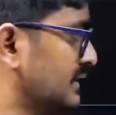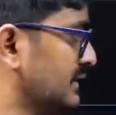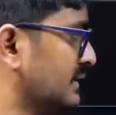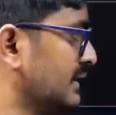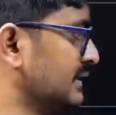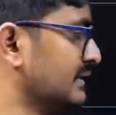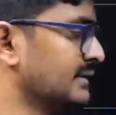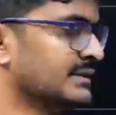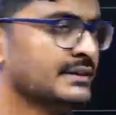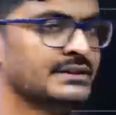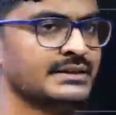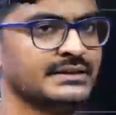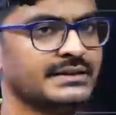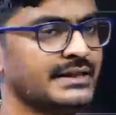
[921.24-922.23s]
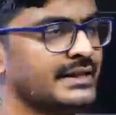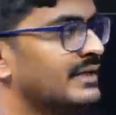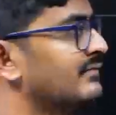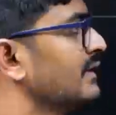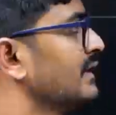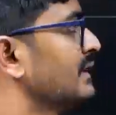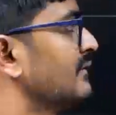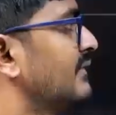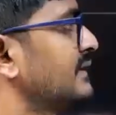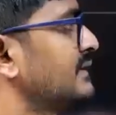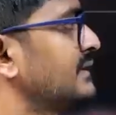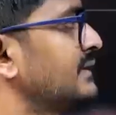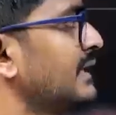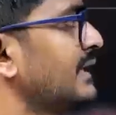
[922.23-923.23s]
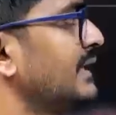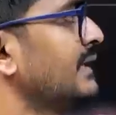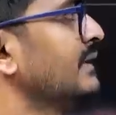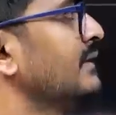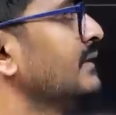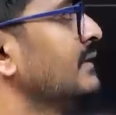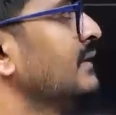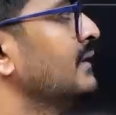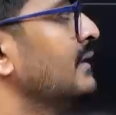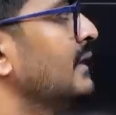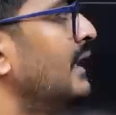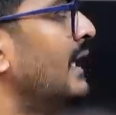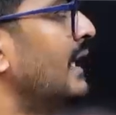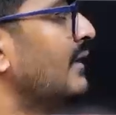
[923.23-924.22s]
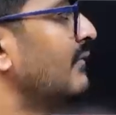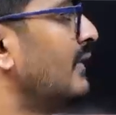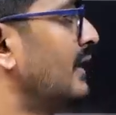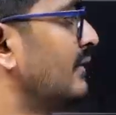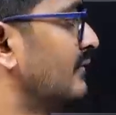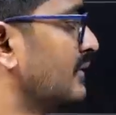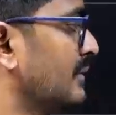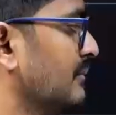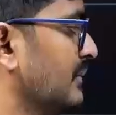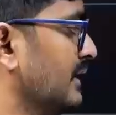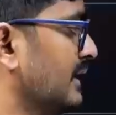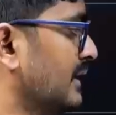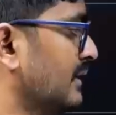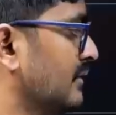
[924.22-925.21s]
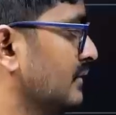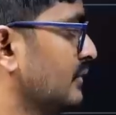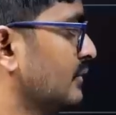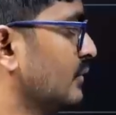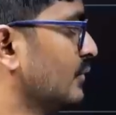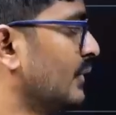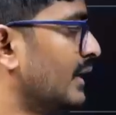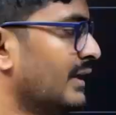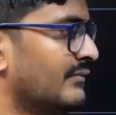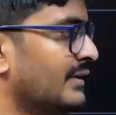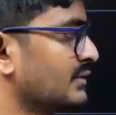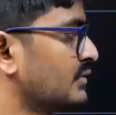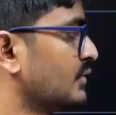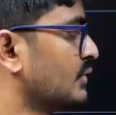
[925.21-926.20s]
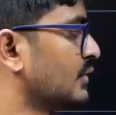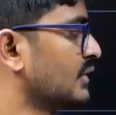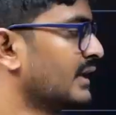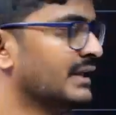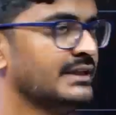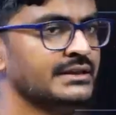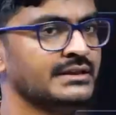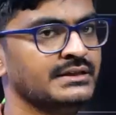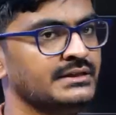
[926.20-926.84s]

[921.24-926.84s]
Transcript: distance? 3 alpha. In the first second alpha, from here 2 alpha. So totally